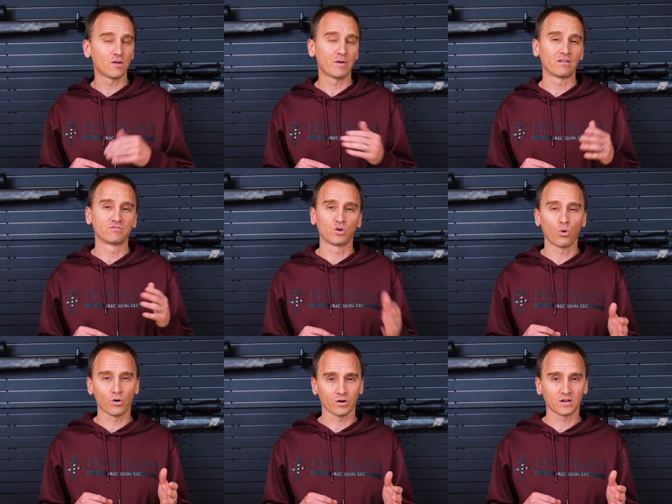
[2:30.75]
amount of
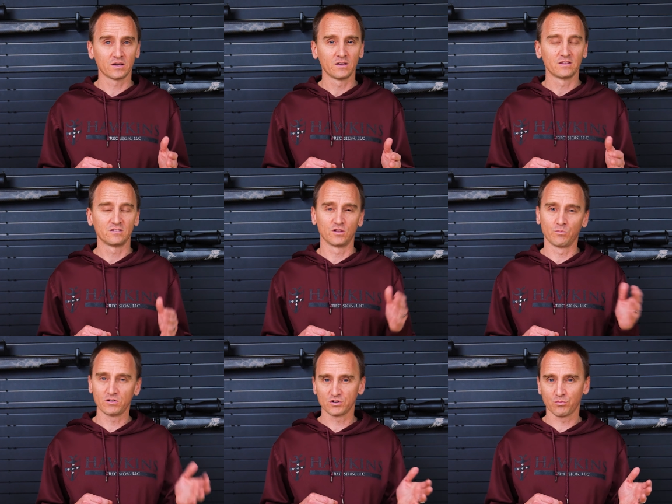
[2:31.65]
torque to the
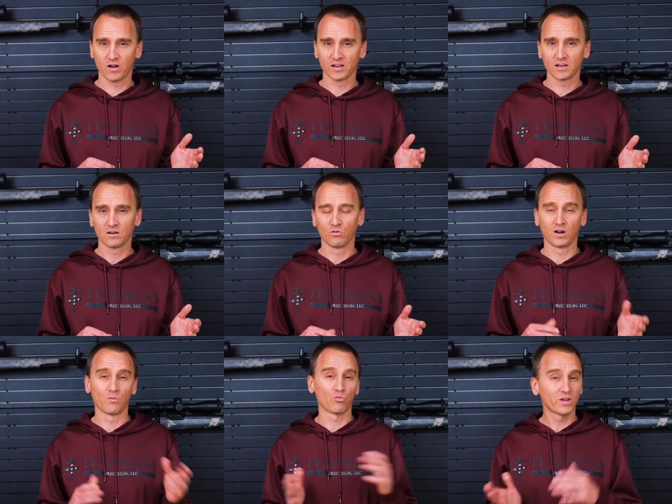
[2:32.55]
muzzle brake when
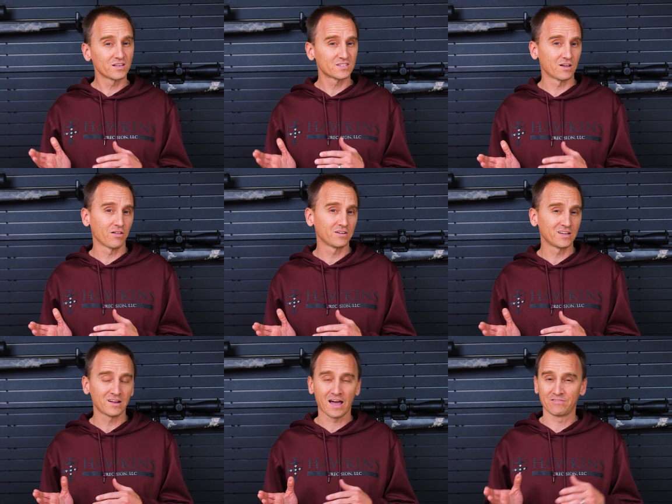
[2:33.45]
I'm reinstalling
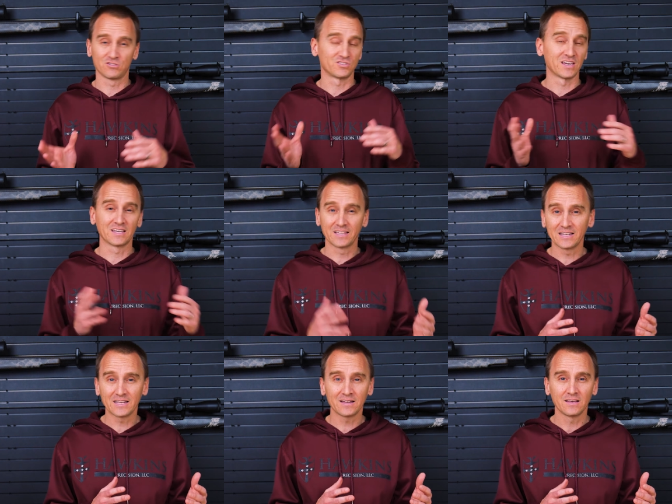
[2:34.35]
it after, say,
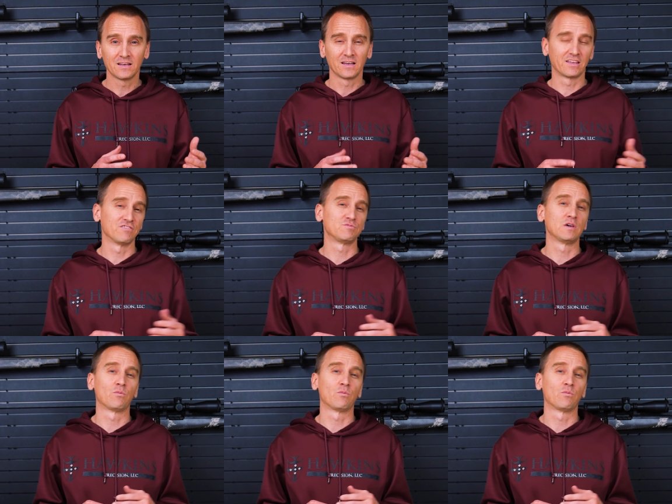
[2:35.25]
cleaning, gives me